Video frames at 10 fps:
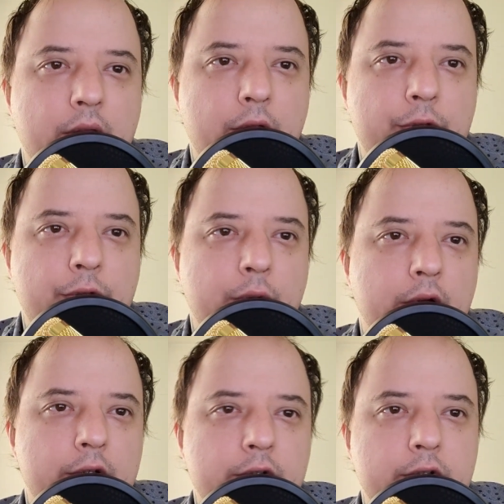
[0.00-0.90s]

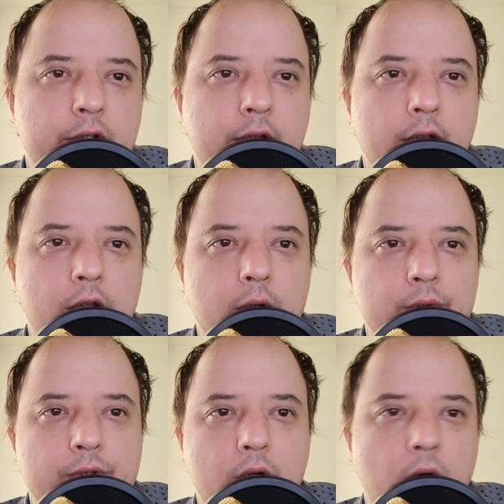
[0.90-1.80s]
300
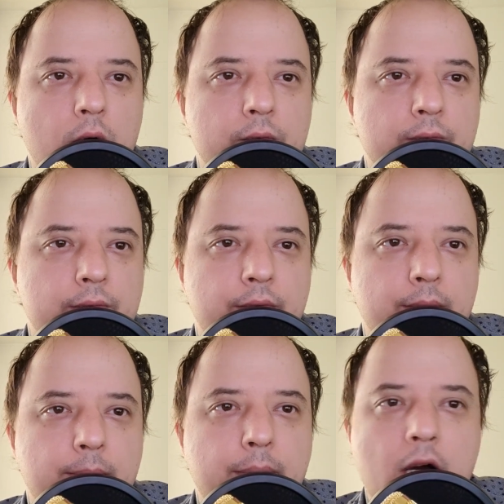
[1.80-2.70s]
kilos
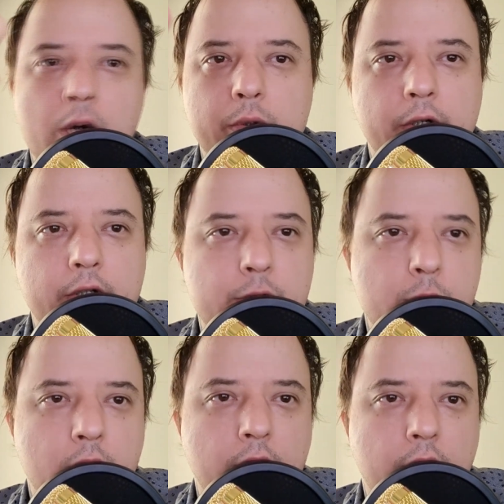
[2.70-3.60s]
of powder and
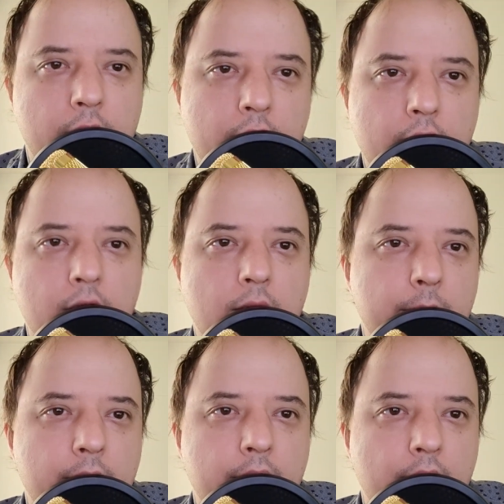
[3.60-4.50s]
sugar
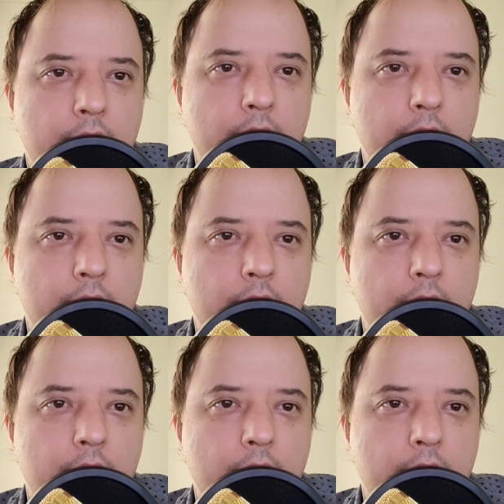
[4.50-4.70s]
come in,